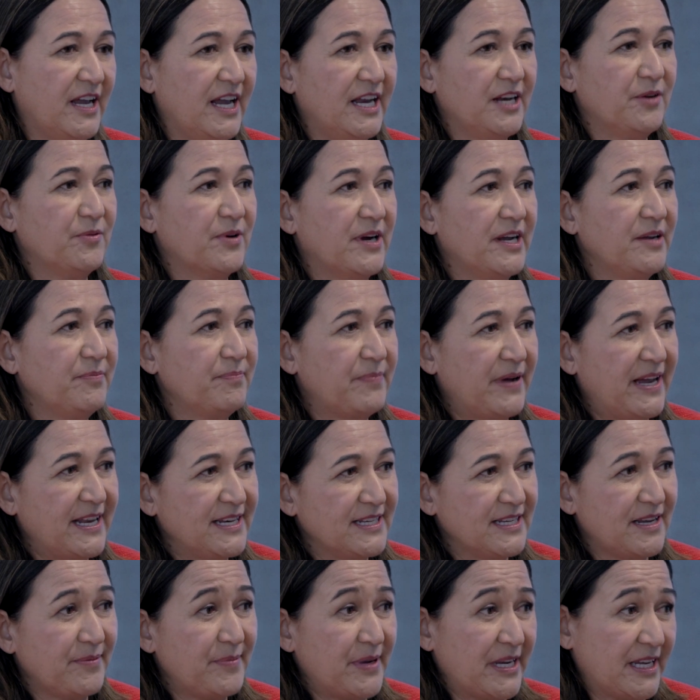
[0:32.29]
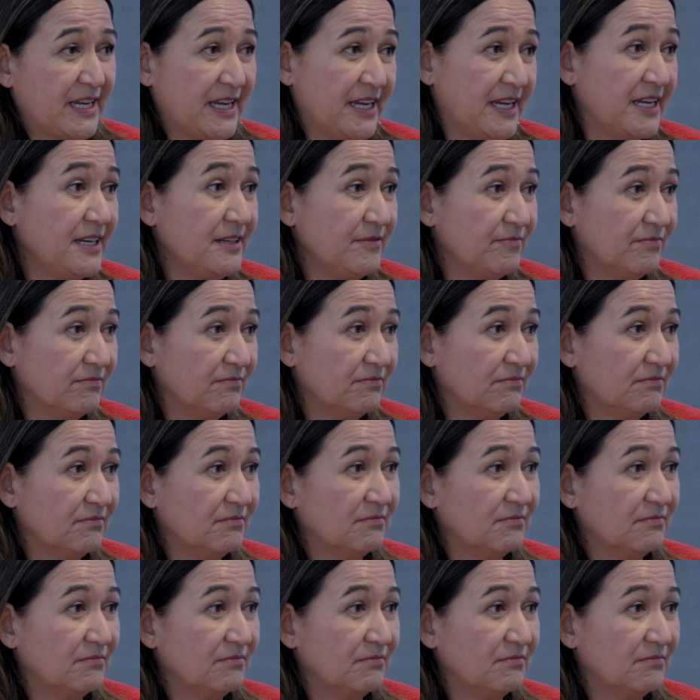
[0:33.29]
Anyway, pandemic hit